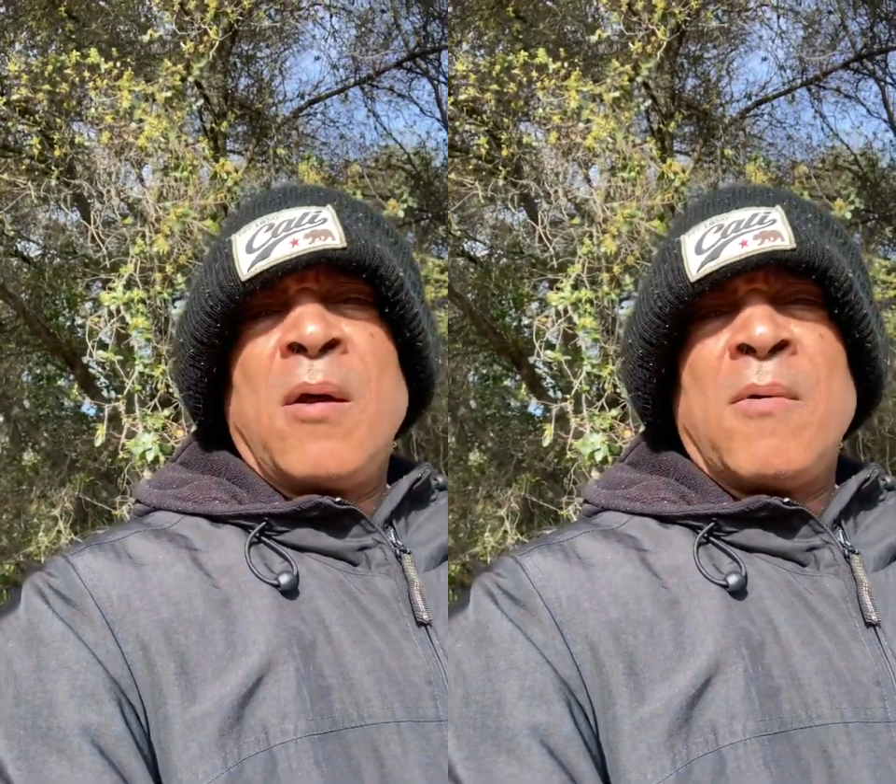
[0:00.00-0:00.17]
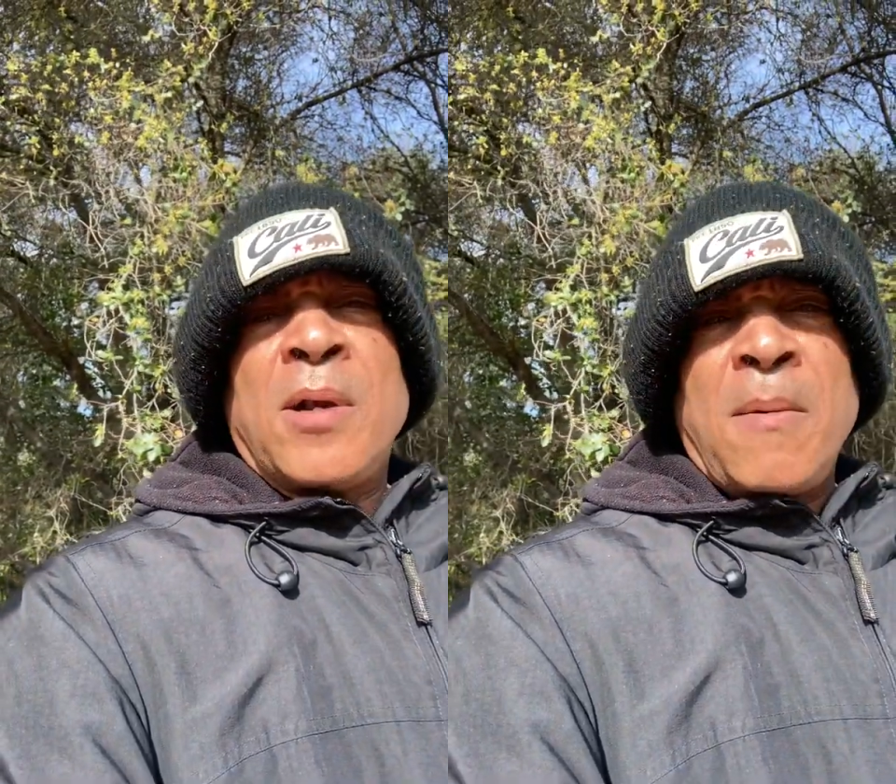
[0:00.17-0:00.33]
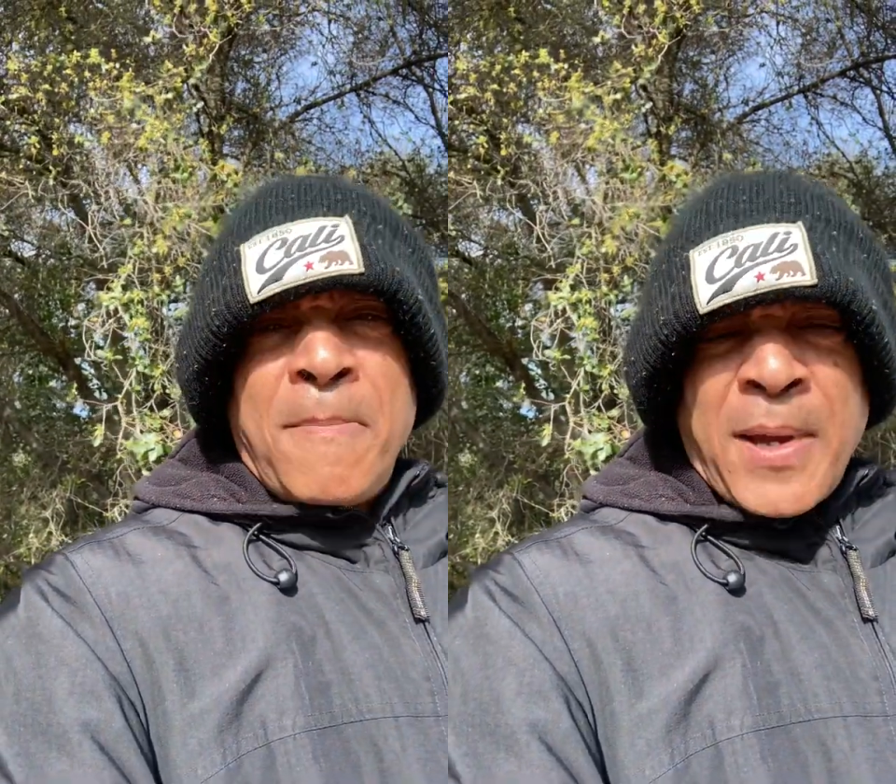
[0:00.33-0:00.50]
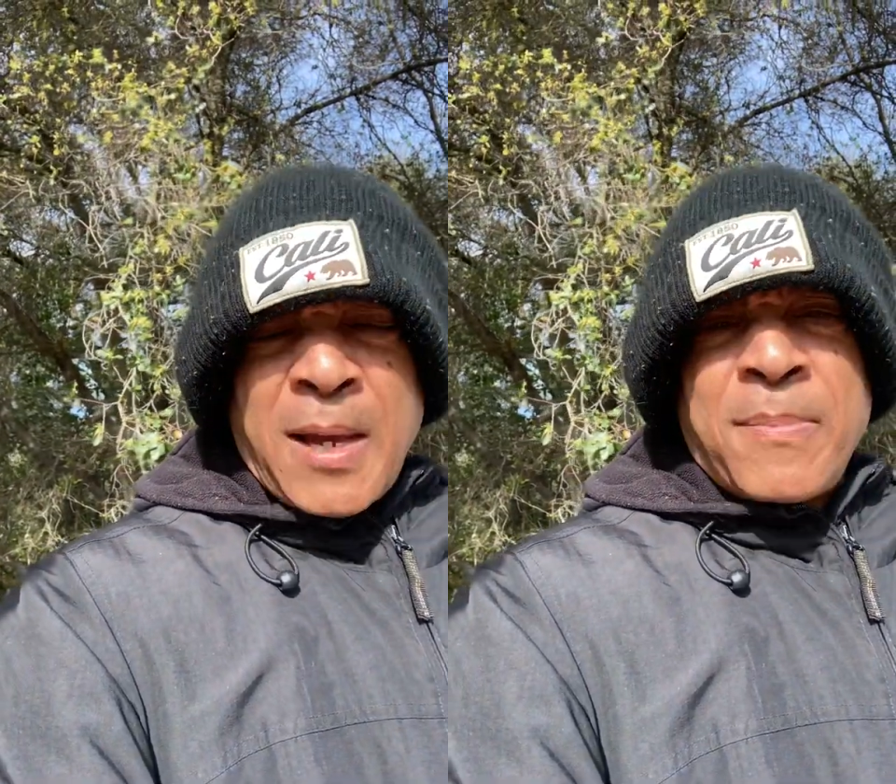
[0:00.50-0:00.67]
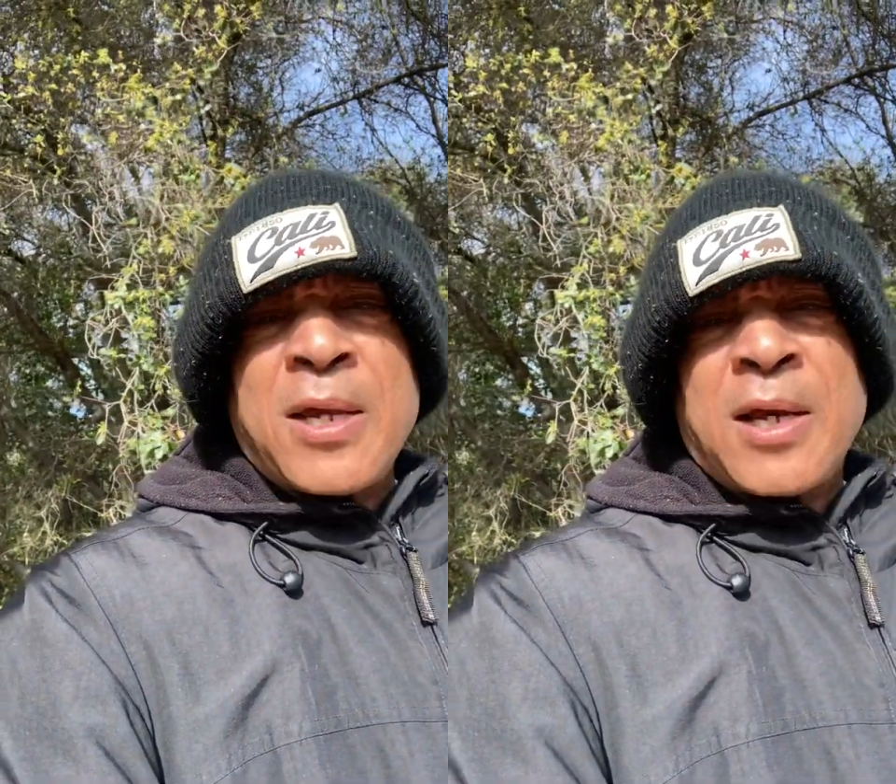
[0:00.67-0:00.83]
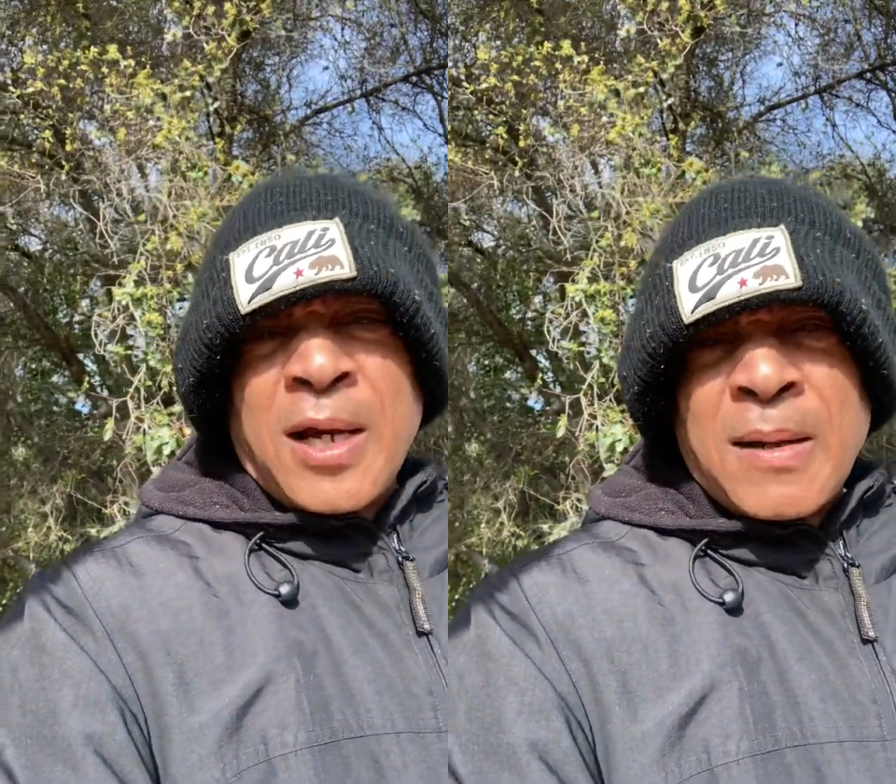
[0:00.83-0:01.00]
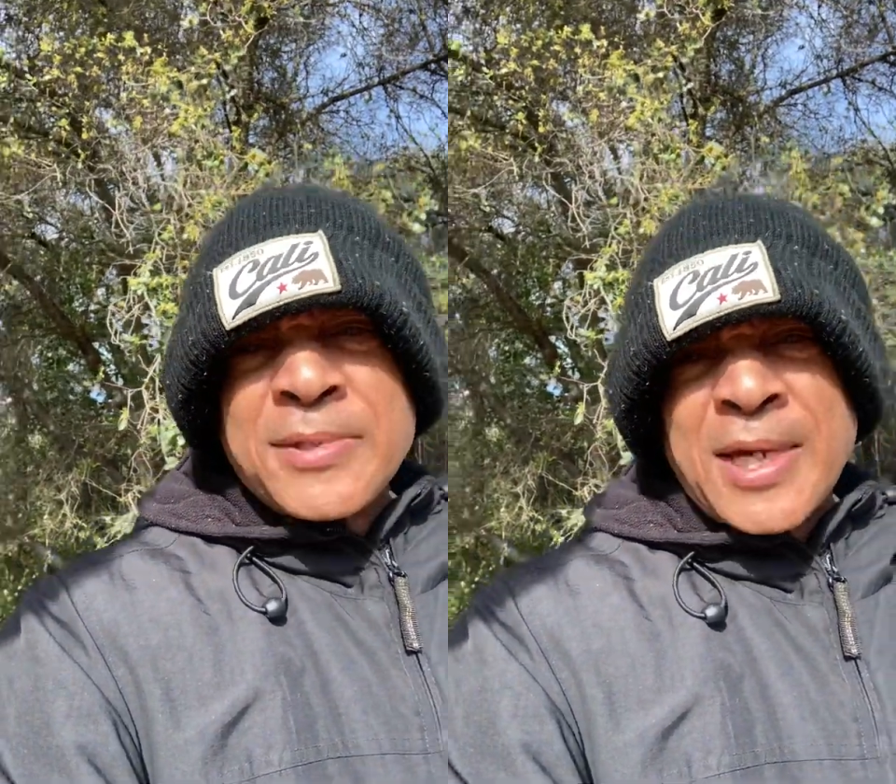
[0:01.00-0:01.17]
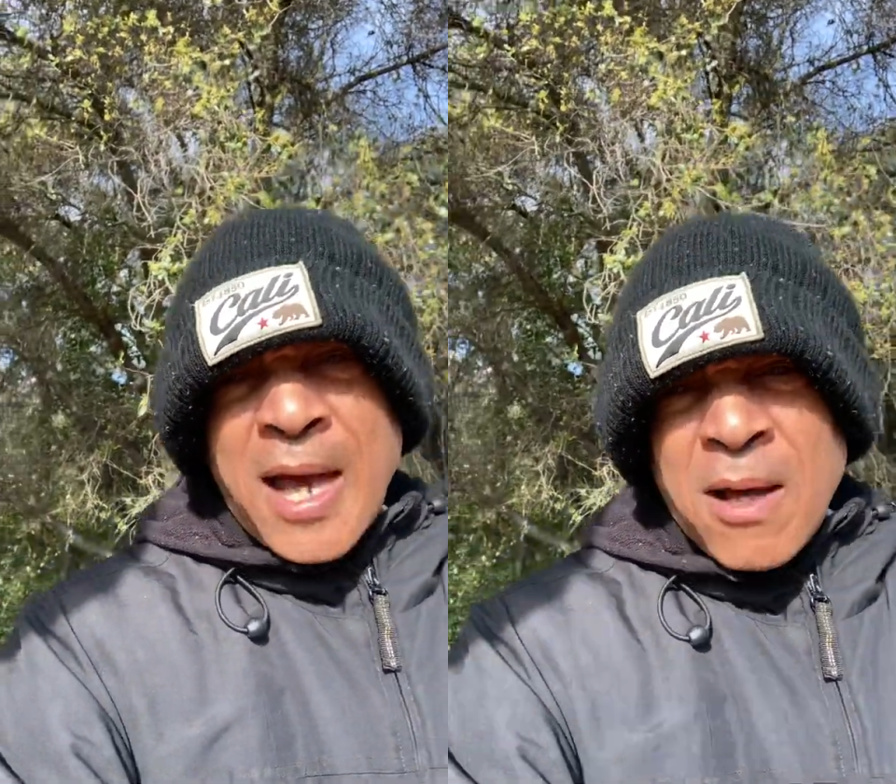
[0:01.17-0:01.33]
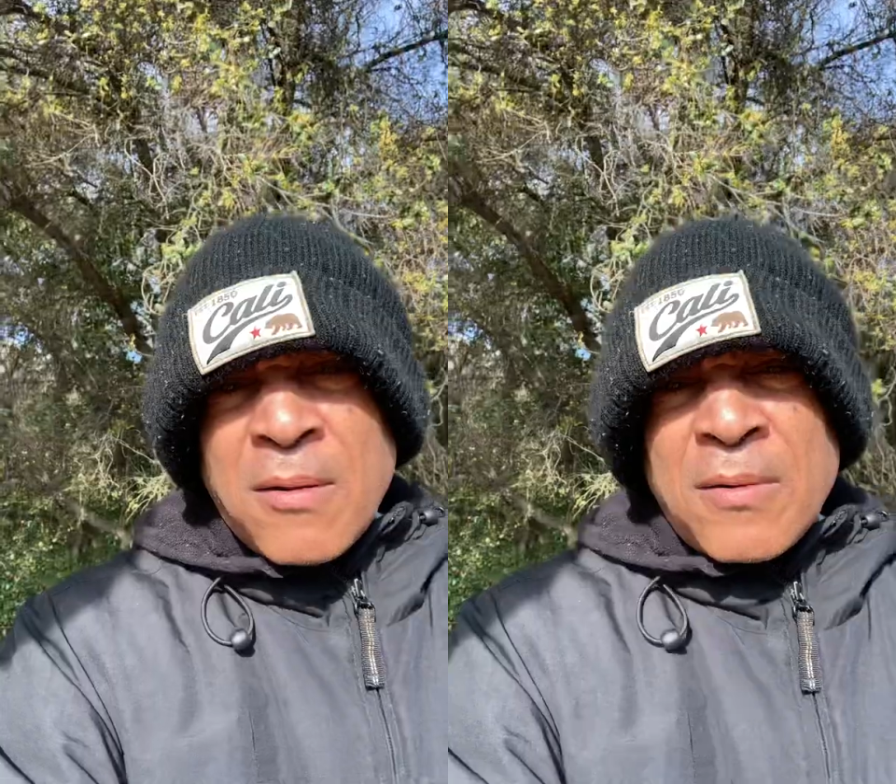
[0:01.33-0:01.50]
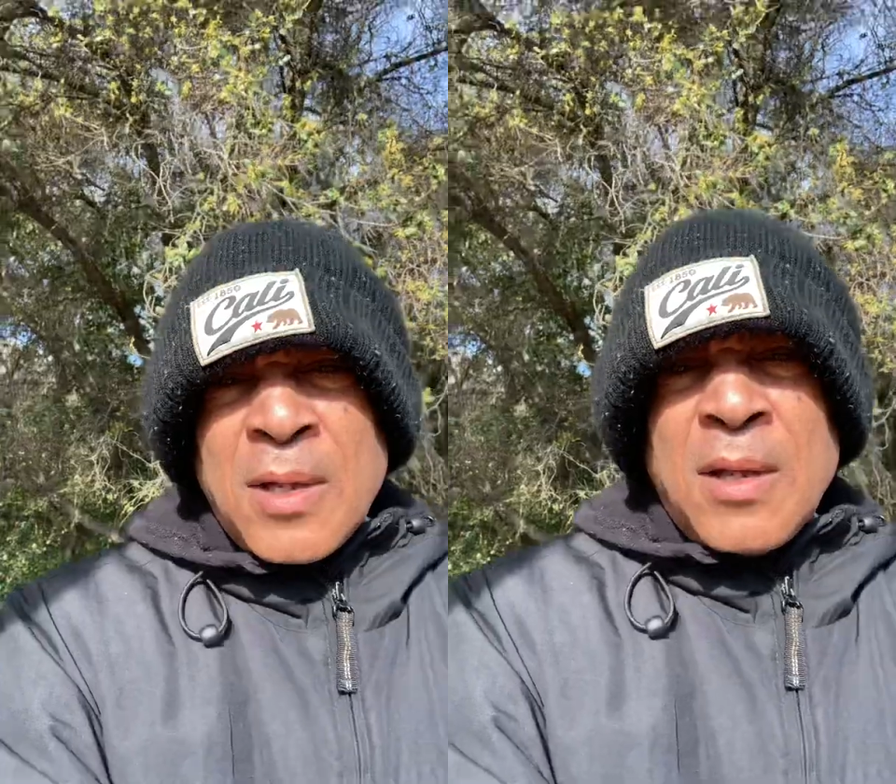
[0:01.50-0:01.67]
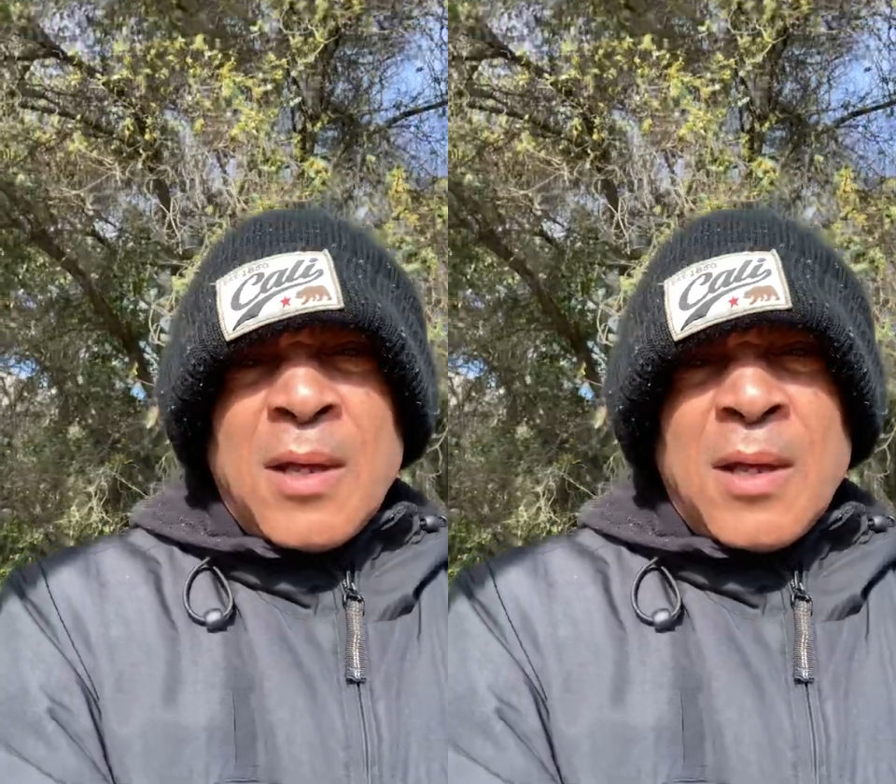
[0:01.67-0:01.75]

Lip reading: When a baby comes out